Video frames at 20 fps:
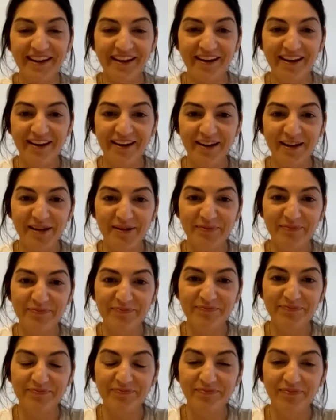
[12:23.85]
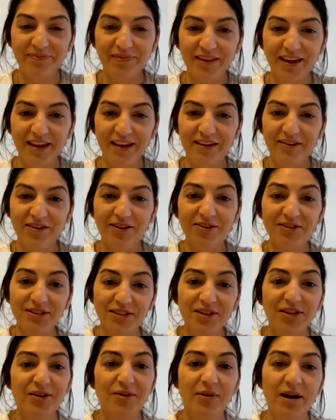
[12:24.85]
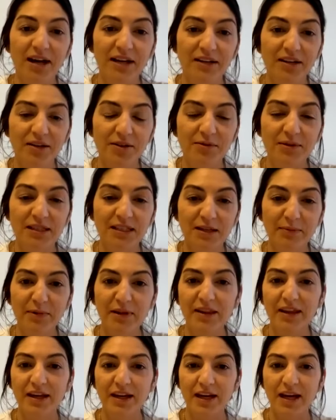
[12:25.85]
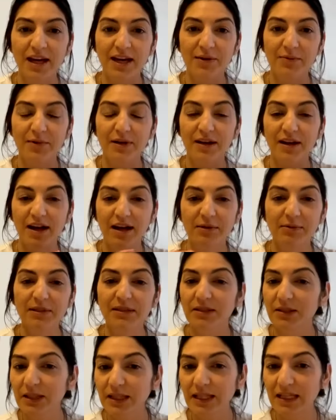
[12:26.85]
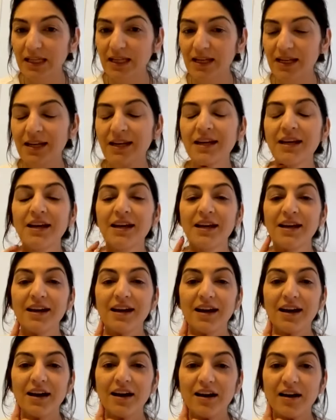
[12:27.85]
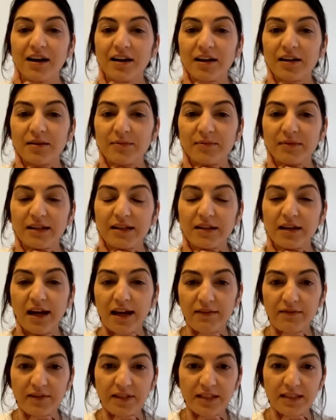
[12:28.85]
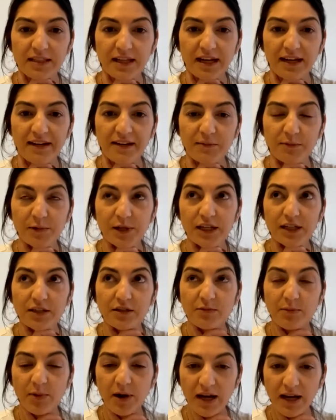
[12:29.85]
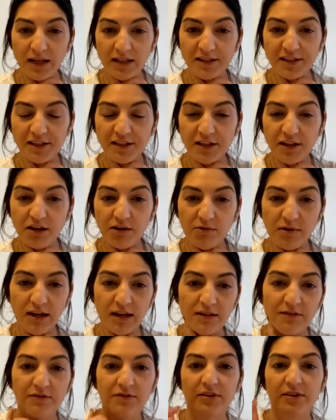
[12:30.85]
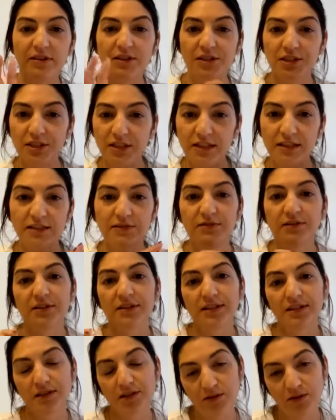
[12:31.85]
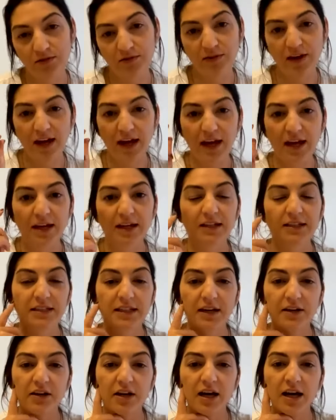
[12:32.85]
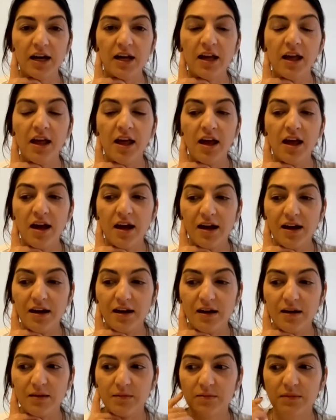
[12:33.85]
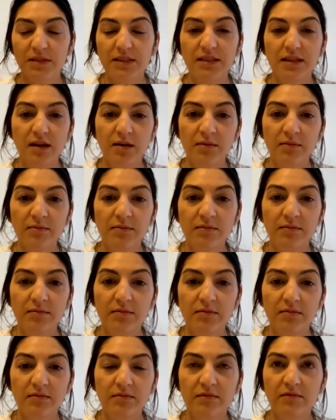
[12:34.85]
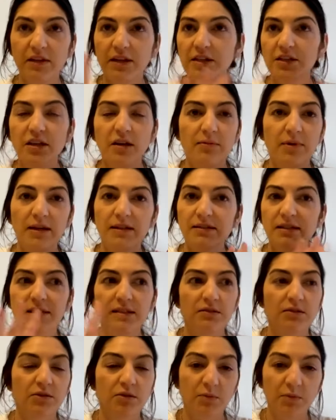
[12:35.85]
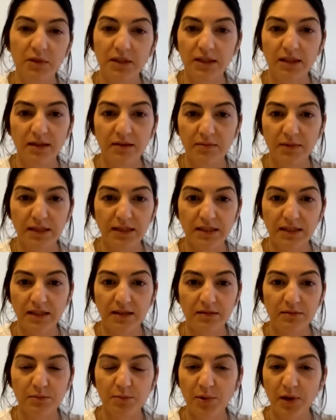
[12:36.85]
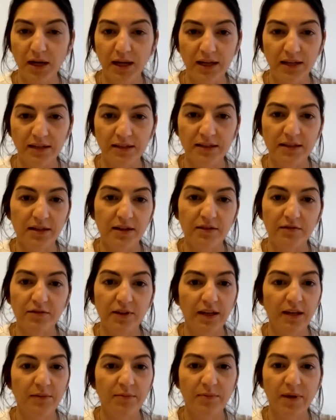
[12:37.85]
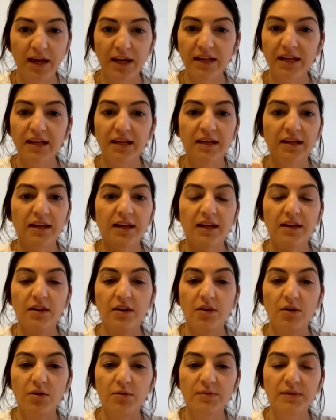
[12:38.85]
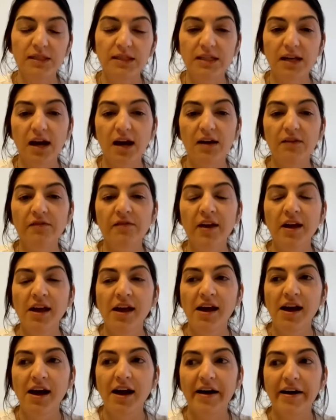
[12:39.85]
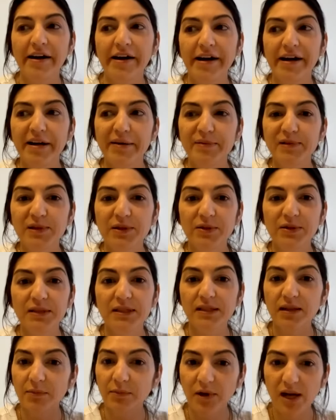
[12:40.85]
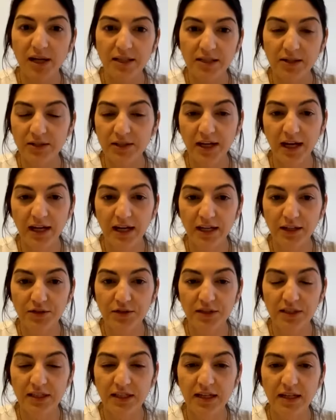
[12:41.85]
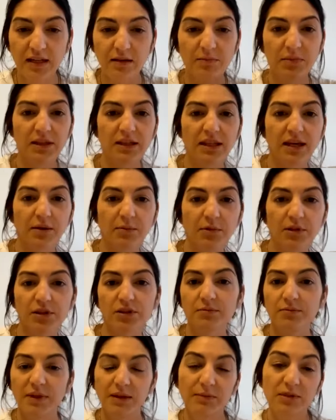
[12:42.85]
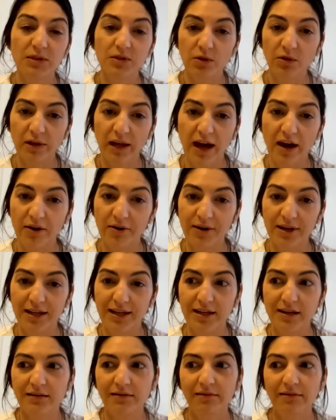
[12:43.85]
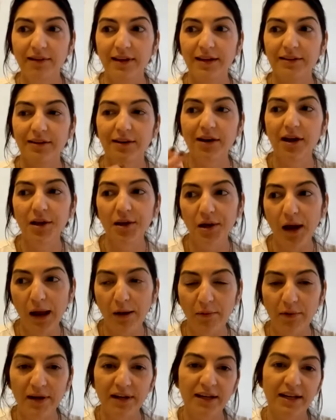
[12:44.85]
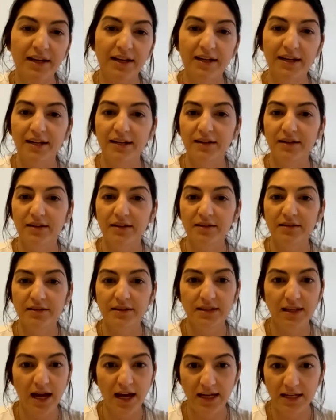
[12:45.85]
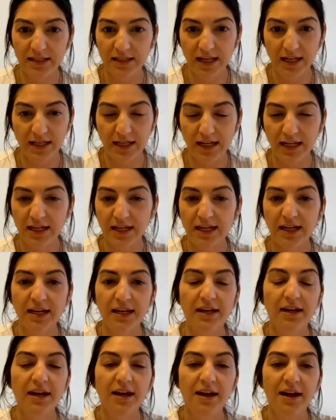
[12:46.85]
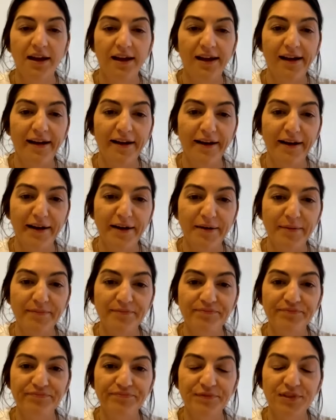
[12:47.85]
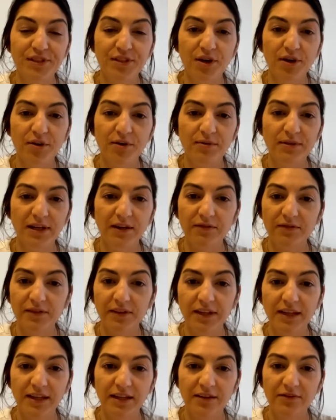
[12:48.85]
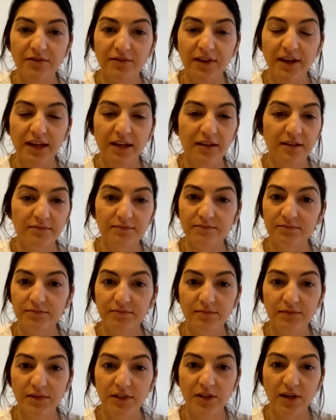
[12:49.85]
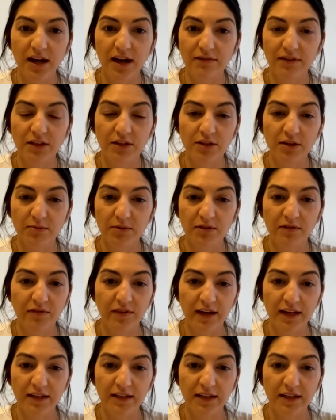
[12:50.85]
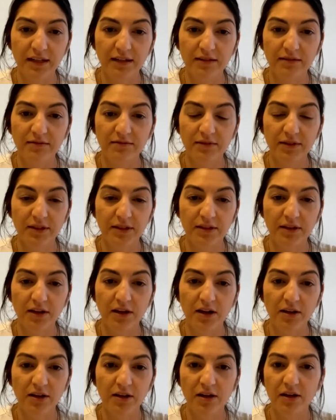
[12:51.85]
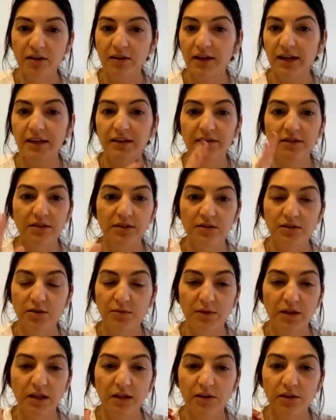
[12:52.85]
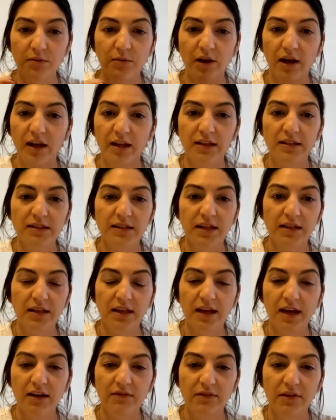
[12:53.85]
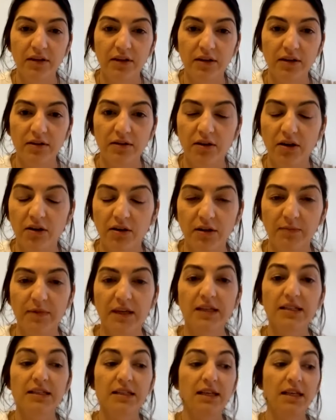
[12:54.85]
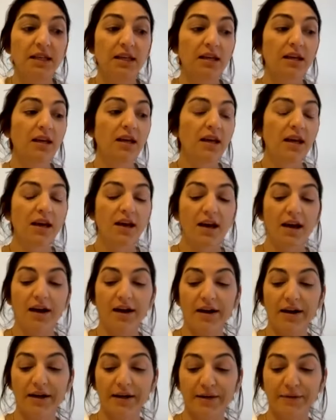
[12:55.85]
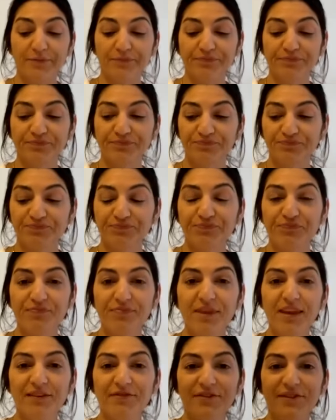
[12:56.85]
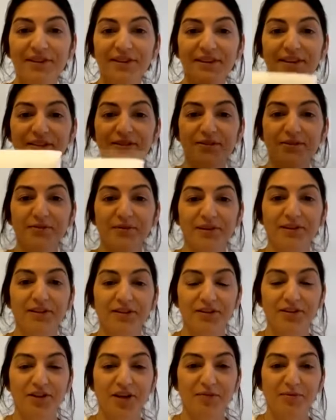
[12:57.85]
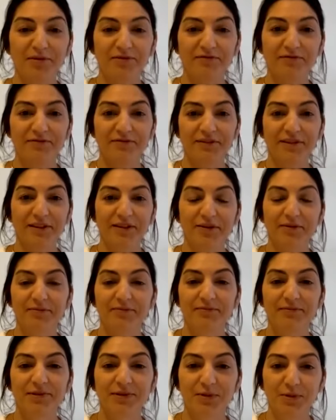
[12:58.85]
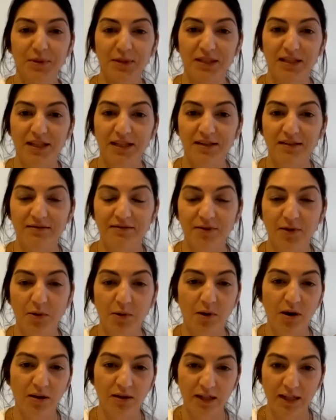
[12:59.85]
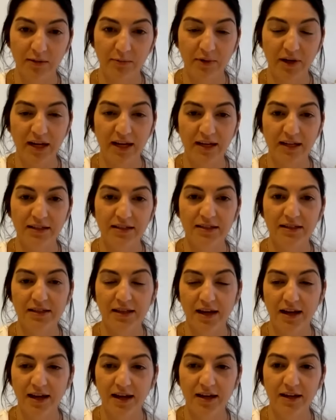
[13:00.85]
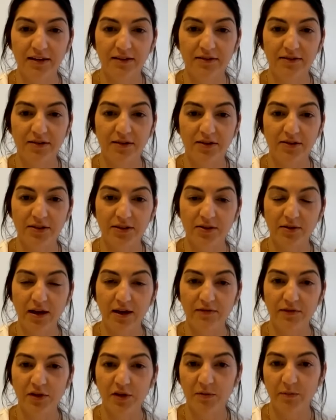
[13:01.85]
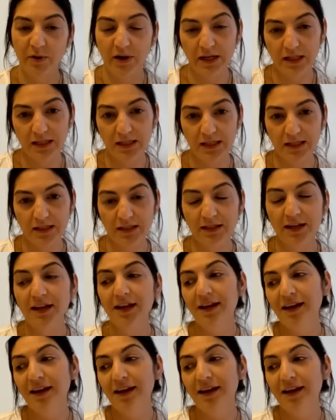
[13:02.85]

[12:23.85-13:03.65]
Um, and also, I know some of the when I was looking um, and kind of deciding which brands to go with for the sheets versus the duvet, etc. Um, some Verishop has like so many amazing brands of like bedding and home stuff. Um, so there was some brands I was kind of interested in, but they were maybe sold out in like the color I wanted in the size I needed. Um, so definitely if like you're having trouble finding the color, like there's so many other brands that they have that are all amazing. Um, I feel like they do a really good job of, you know, sourcing quality brands that also have good prices.